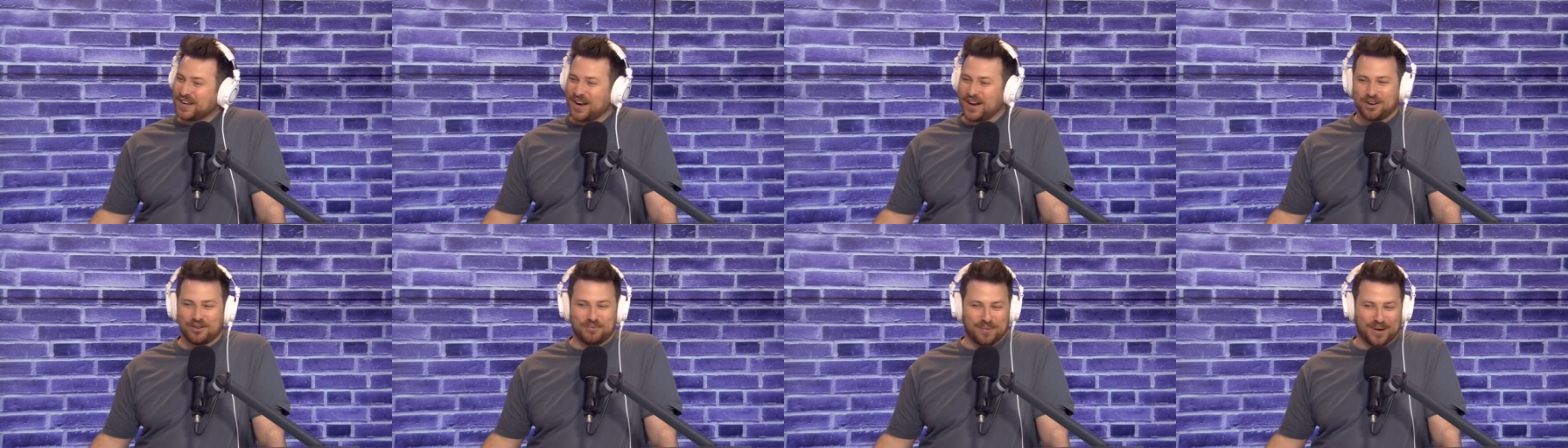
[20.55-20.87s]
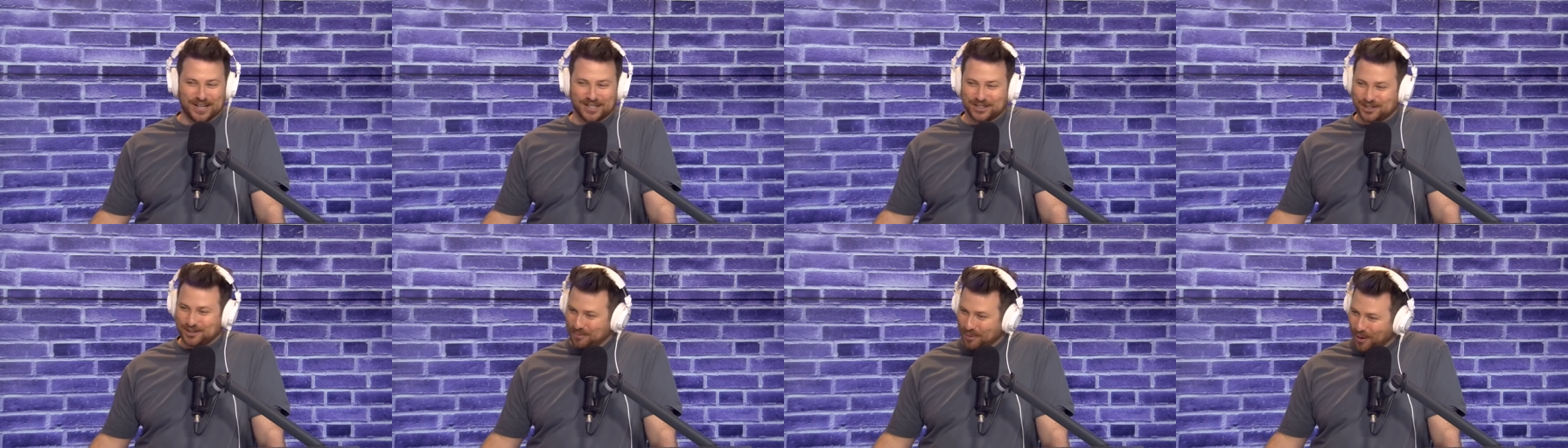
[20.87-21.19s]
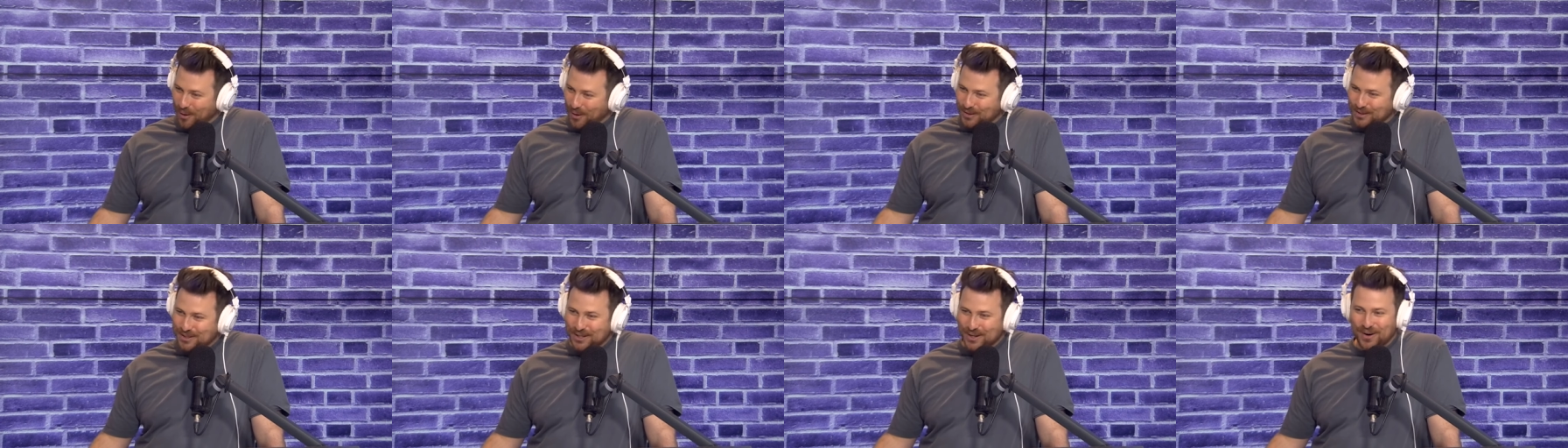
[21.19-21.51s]
I yeah. got to make
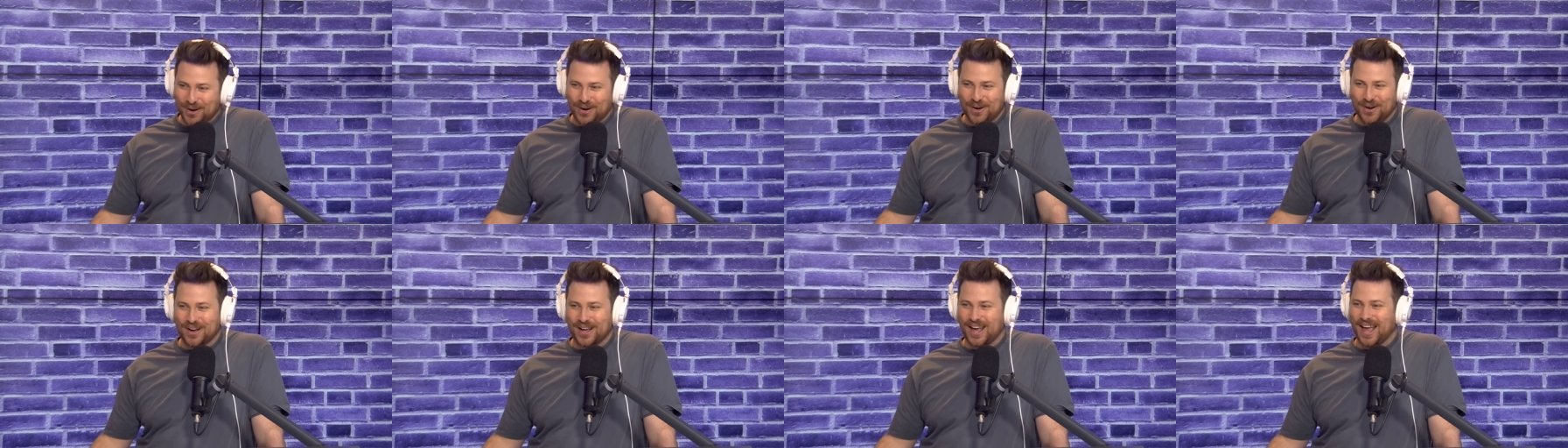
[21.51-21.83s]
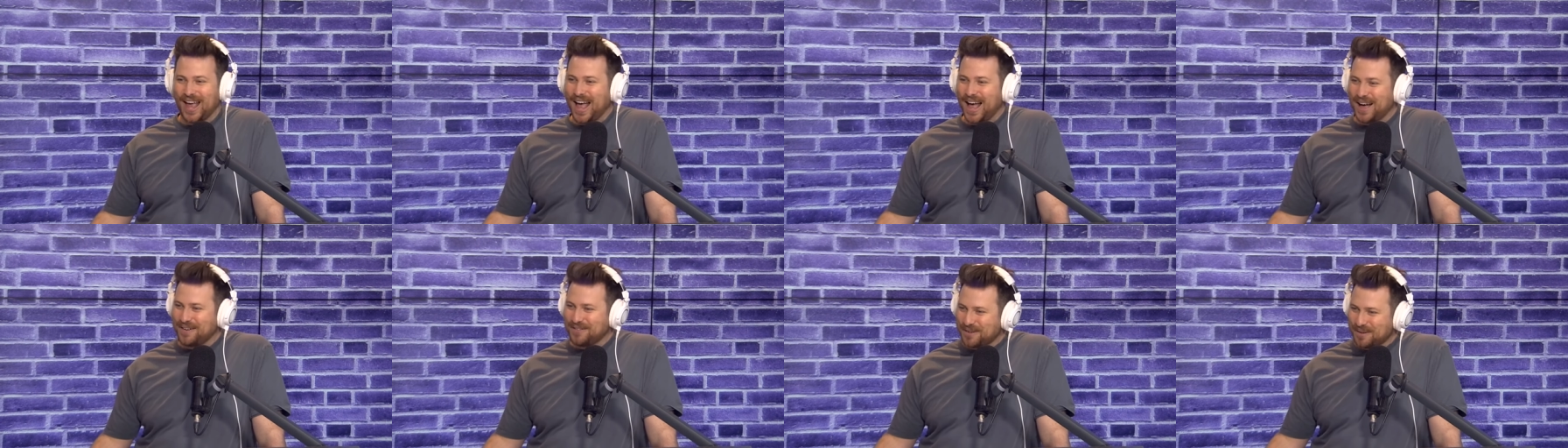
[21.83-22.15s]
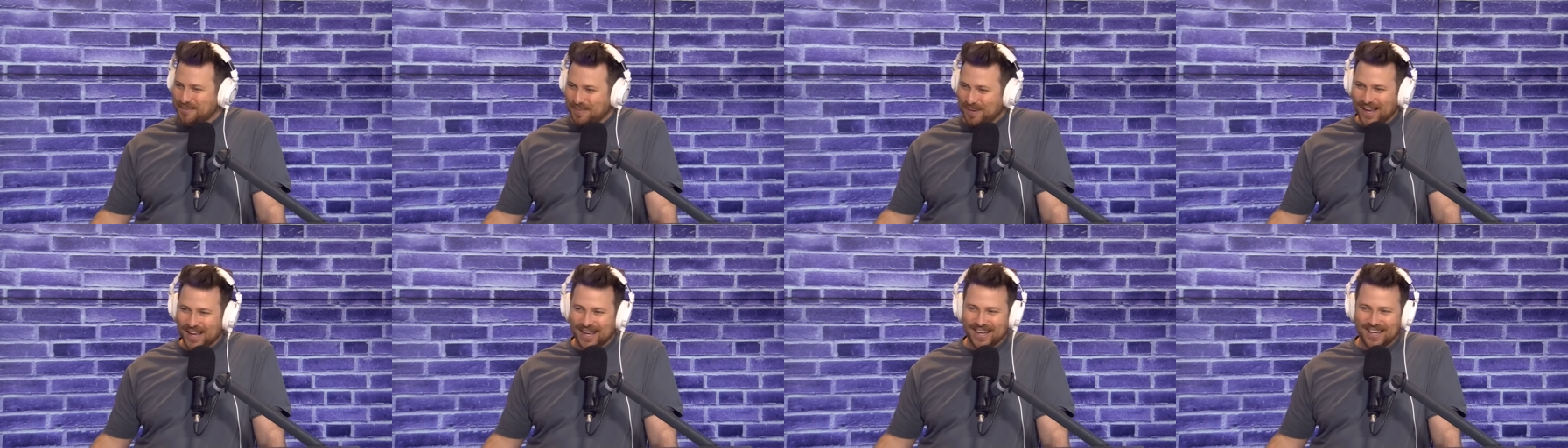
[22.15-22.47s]
small talk. So, how have you been?